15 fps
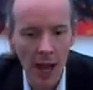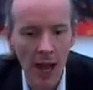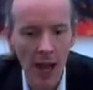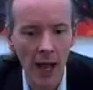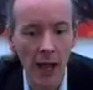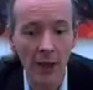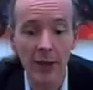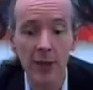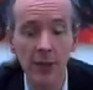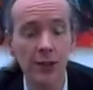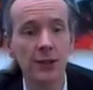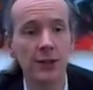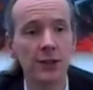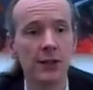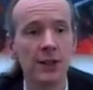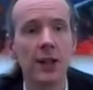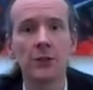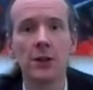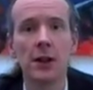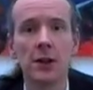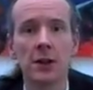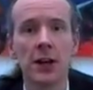And then there's
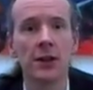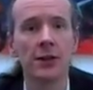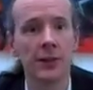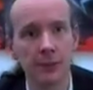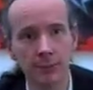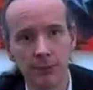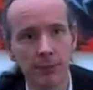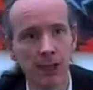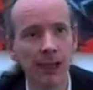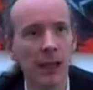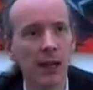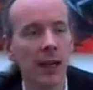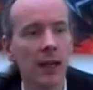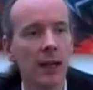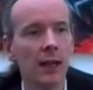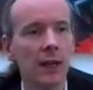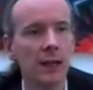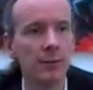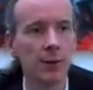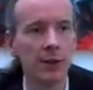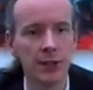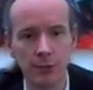self-archiving,
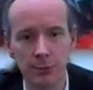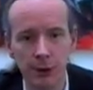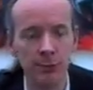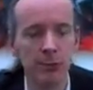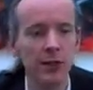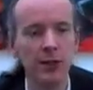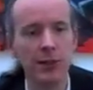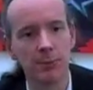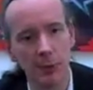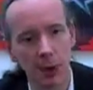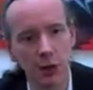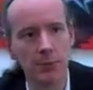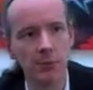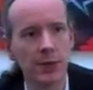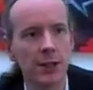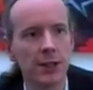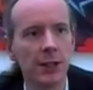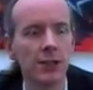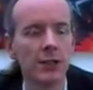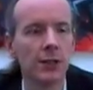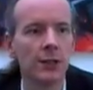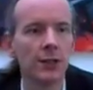e-prints, preprints, postprints,
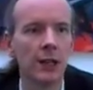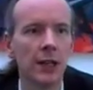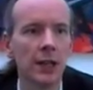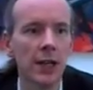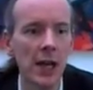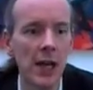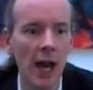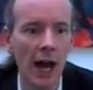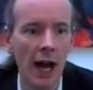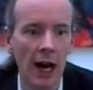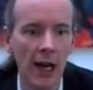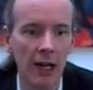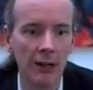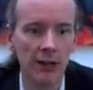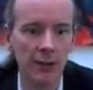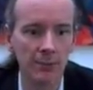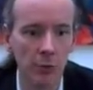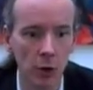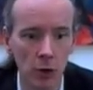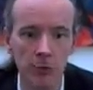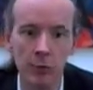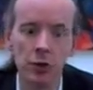that sort of thing. And
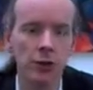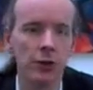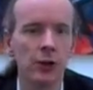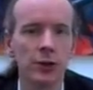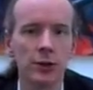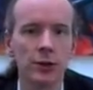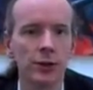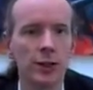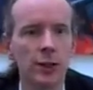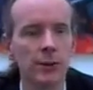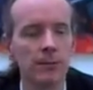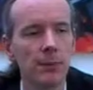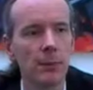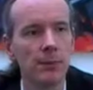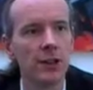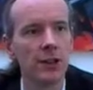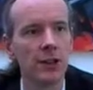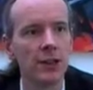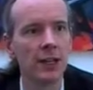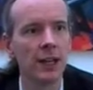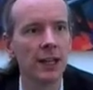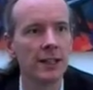more journals and
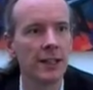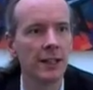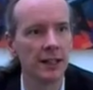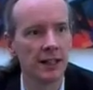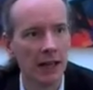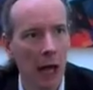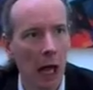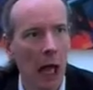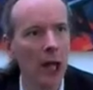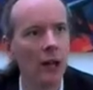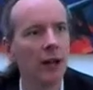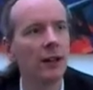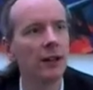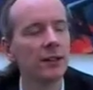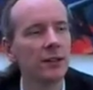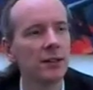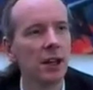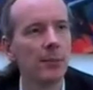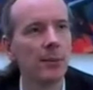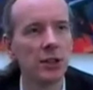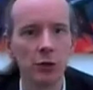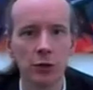publishers are
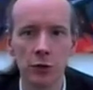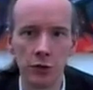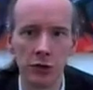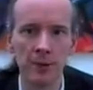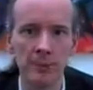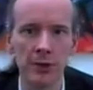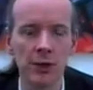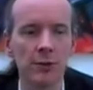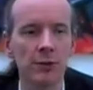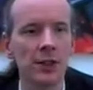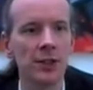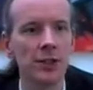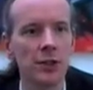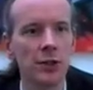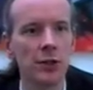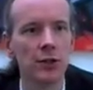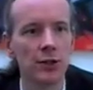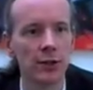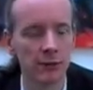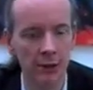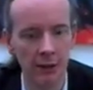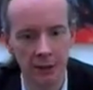coming to agreements with
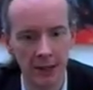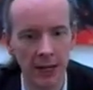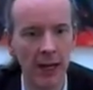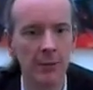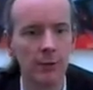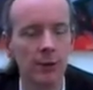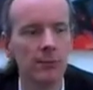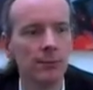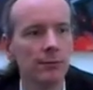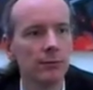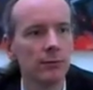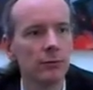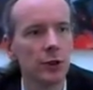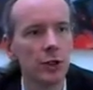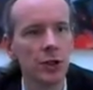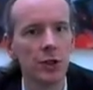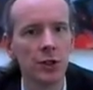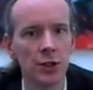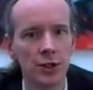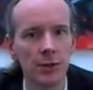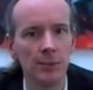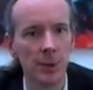institutions that will enable
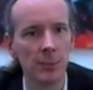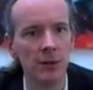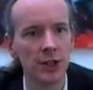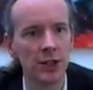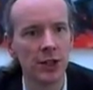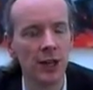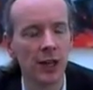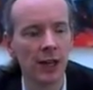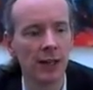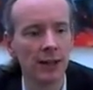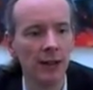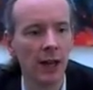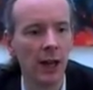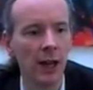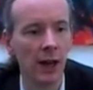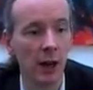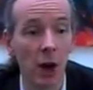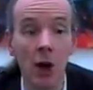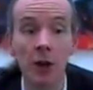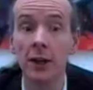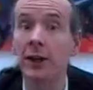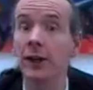researchers to publish their
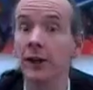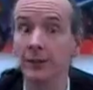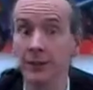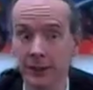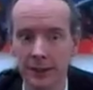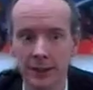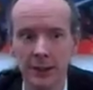archive,